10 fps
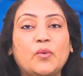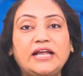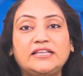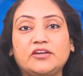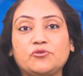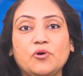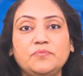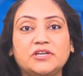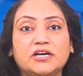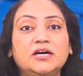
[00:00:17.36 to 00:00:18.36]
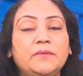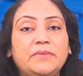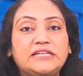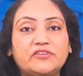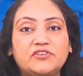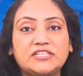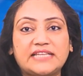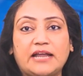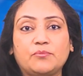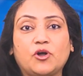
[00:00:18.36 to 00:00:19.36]
while they roam the metaverse
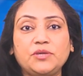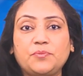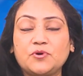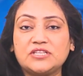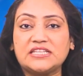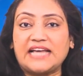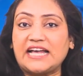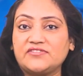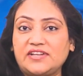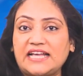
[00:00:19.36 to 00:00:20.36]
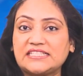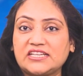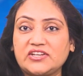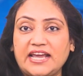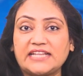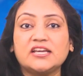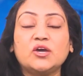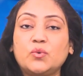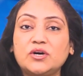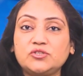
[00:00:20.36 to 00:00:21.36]
and body poses, as well as create
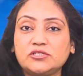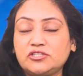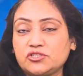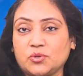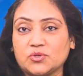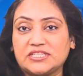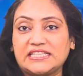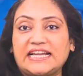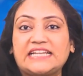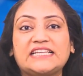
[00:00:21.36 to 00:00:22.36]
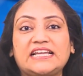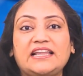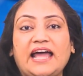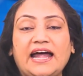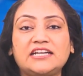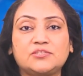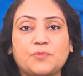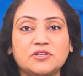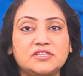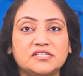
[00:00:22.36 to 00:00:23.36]
virtual stores that sell
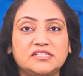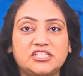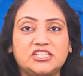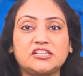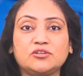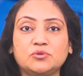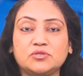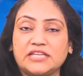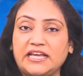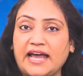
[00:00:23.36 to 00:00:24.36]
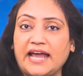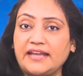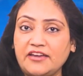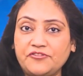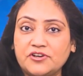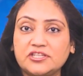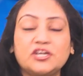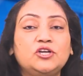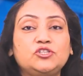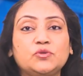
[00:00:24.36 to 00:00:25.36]
ad-sponsored digital goods in an effort
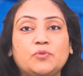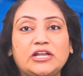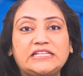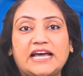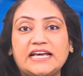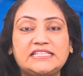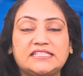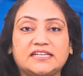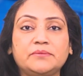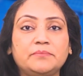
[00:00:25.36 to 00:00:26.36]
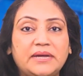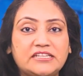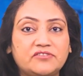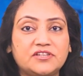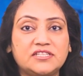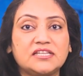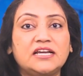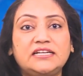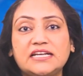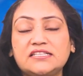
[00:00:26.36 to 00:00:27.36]
to monetize the metaverse,
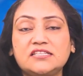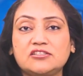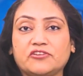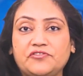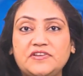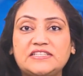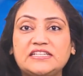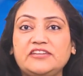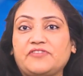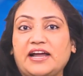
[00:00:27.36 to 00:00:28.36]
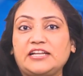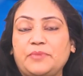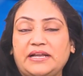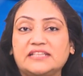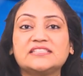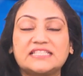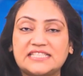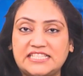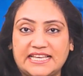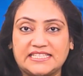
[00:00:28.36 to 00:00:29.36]
dozens of recently filed patents
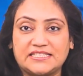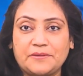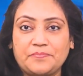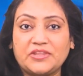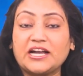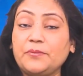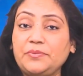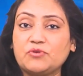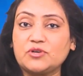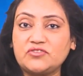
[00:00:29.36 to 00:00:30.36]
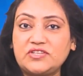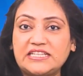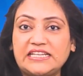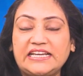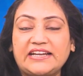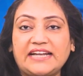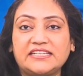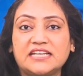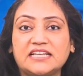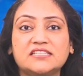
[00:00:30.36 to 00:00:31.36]
suggest. The company was recently
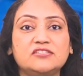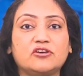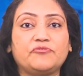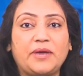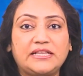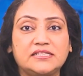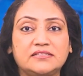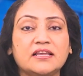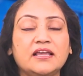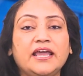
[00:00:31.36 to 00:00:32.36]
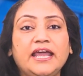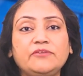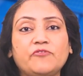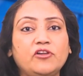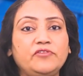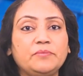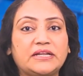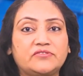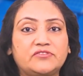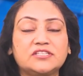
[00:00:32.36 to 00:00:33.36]
granted dozens of patents involving
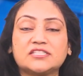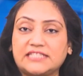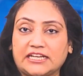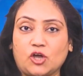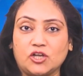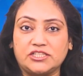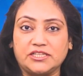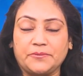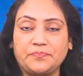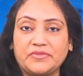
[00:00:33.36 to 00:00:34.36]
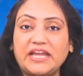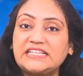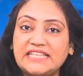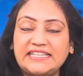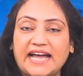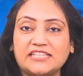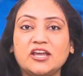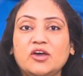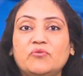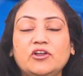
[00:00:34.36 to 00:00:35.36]
metaverse technology. It's said that
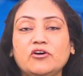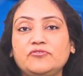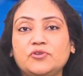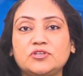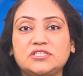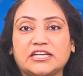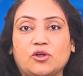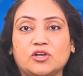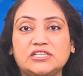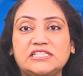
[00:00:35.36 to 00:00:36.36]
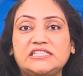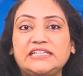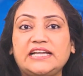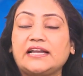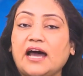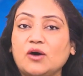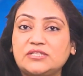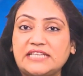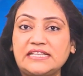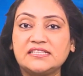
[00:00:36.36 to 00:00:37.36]
one of those technologies detailed how
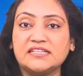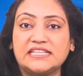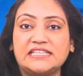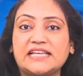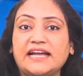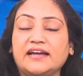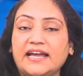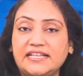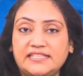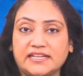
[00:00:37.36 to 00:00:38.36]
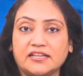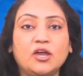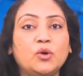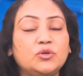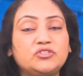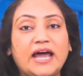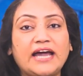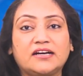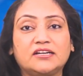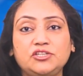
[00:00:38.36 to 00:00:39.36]
sensors inside a headset would
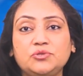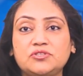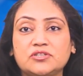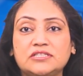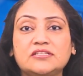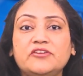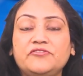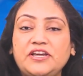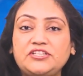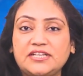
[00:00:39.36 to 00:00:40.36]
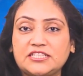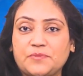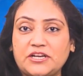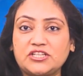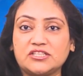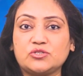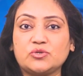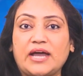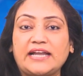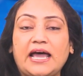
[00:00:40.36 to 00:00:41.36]
track a user's facial expressions
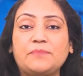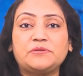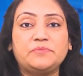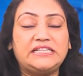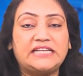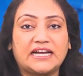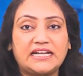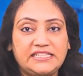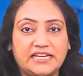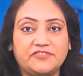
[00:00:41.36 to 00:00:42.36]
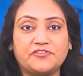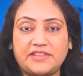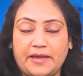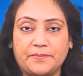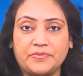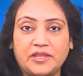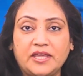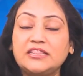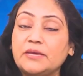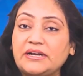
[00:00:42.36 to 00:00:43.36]
to adapt media content for them.
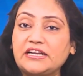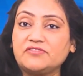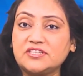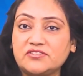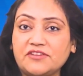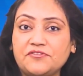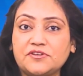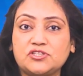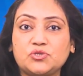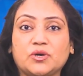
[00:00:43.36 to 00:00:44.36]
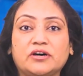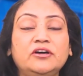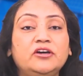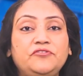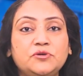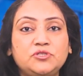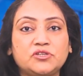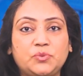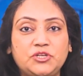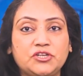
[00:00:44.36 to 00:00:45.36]
The metaverse refers to a
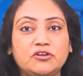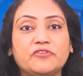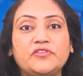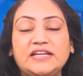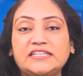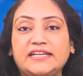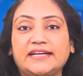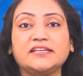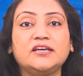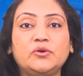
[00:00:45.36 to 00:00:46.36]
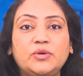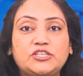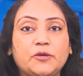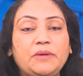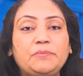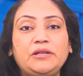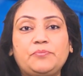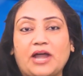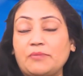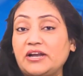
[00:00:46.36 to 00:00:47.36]
future vision of the internet which people
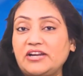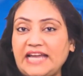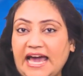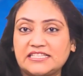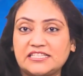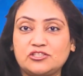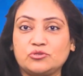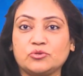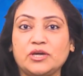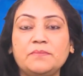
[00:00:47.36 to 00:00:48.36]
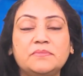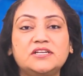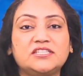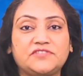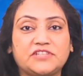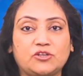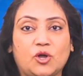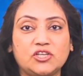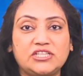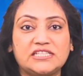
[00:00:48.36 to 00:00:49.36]
primarily access through immersive
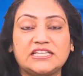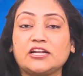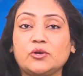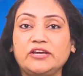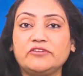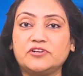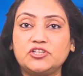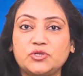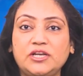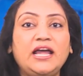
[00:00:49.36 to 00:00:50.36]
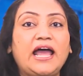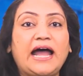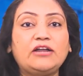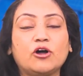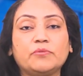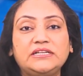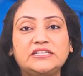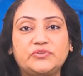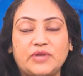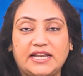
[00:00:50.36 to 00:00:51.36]
technologies, including virtual and
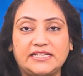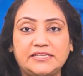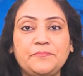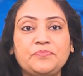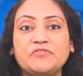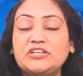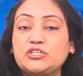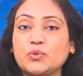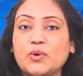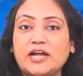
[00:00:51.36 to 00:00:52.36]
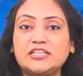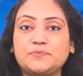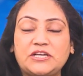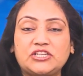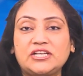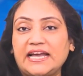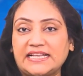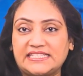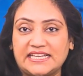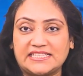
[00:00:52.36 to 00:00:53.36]
augmented reality, which requires special
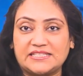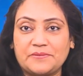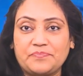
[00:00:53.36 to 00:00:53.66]
headsets.